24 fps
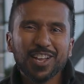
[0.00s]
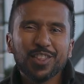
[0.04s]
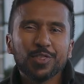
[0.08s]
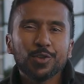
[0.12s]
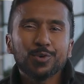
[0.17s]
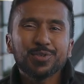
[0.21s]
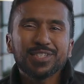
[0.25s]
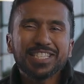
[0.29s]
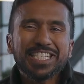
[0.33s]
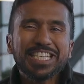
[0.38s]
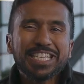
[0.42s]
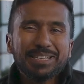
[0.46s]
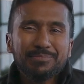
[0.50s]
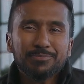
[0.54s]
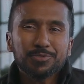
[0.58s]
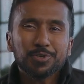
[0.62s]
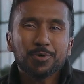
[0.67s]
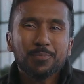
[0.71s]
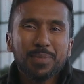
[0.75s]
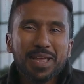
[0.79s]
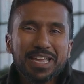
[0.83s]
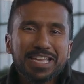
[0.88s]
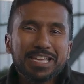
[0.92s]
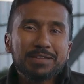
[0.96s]
their teams
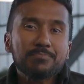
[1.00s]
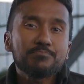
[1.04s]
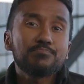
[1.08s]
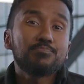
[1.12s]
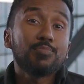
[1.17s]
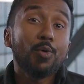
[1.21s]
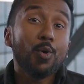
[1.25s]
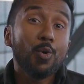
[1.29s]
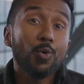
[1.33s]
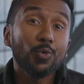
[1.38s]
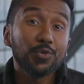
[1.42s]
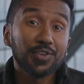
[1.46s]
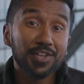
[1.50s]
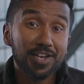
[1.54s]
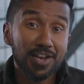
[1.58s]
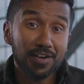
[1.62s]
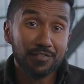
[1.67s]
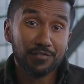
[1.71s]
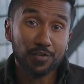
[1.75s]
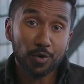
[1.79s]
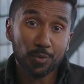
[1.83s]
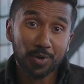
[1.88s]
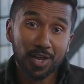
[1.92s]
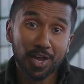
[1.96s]
are making bold
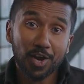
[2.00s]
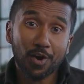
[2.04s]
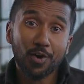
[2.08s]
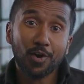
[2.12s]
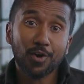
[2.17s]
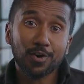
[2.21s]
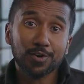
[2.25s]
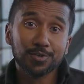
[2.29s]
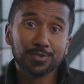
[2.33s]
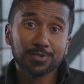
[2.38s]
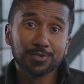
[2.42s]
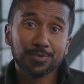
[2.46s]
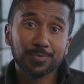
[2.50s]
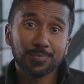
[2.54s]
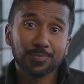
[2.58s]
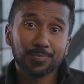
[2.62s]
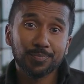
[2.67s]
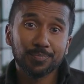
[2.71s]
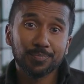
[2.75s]
enough OKRs.